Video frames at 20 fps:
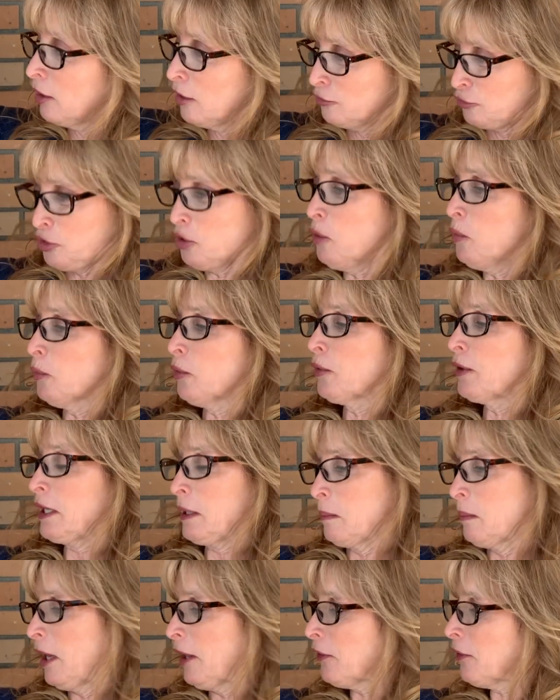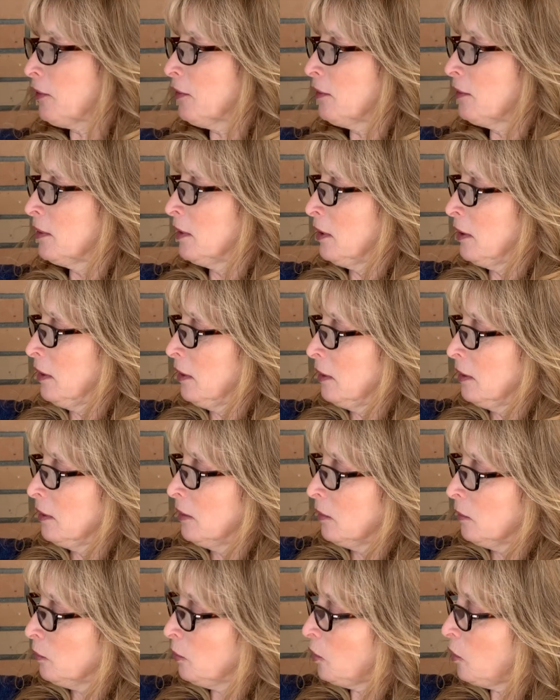"Don't worry, Mother.
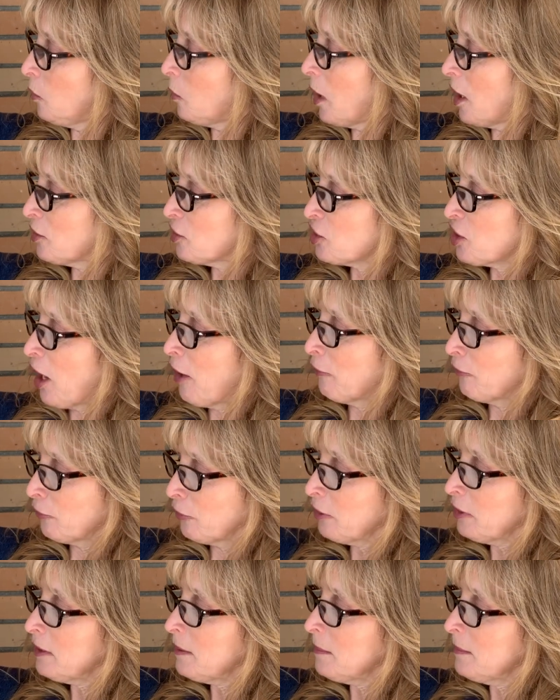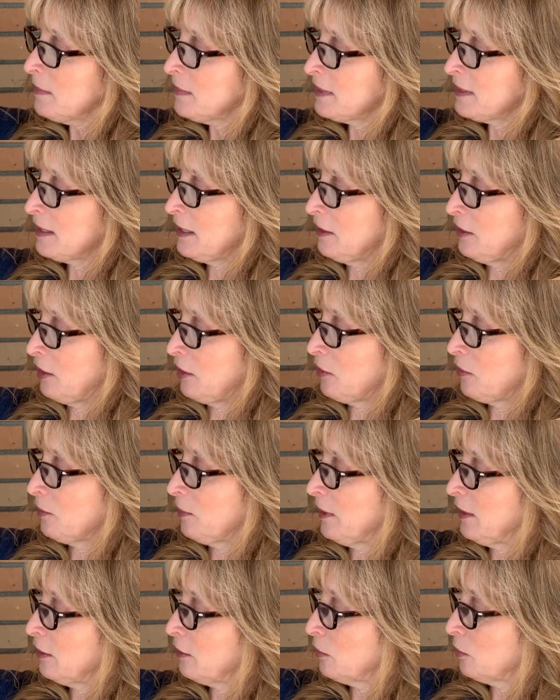We'll watch out for him," said the
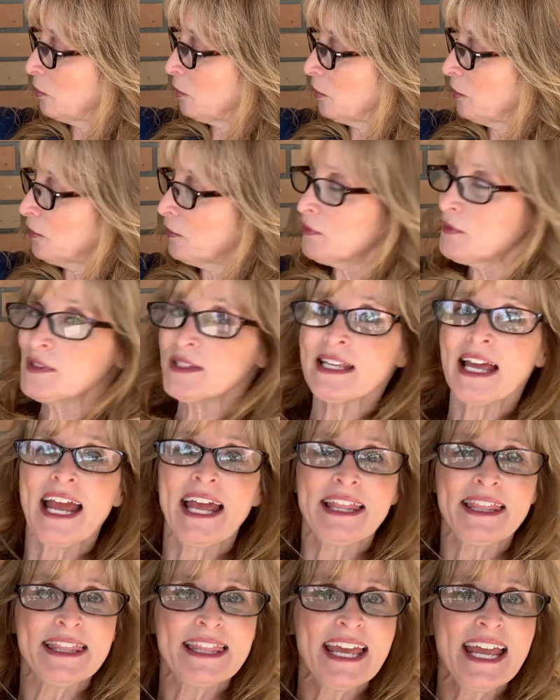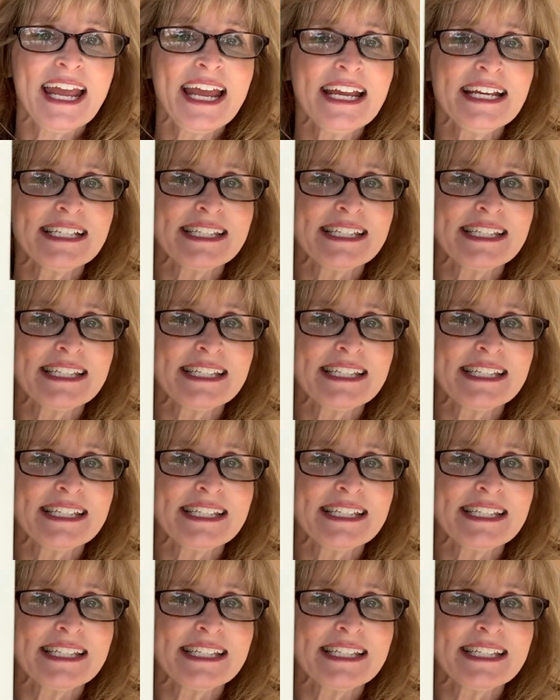three little wolves, and they